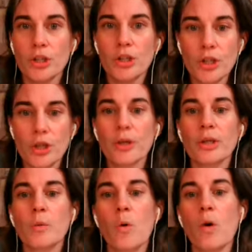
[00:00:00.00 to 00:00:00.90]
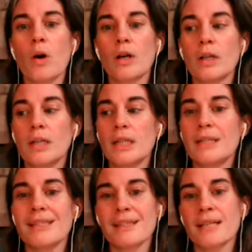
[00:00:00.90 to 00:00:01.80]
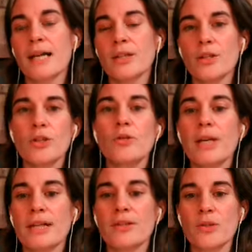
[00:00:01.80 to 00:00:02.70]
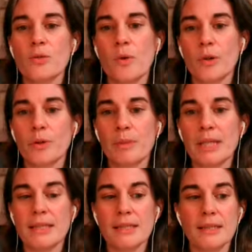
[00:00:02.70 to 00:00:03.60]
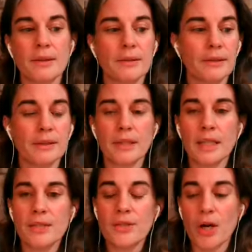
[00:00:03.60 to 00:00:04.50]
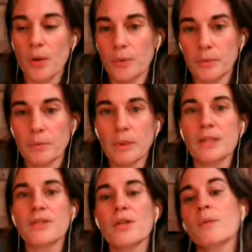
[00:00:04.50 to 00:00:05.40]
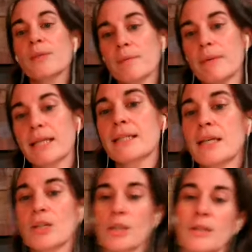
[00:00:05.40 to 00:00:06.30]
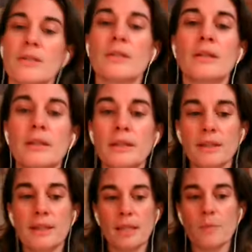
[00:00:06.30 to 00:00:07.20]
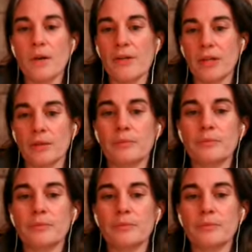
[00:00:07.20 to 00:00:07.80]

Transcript: during the war, designed to get us to world peace. So we're going to start with some meditations. Deep breath in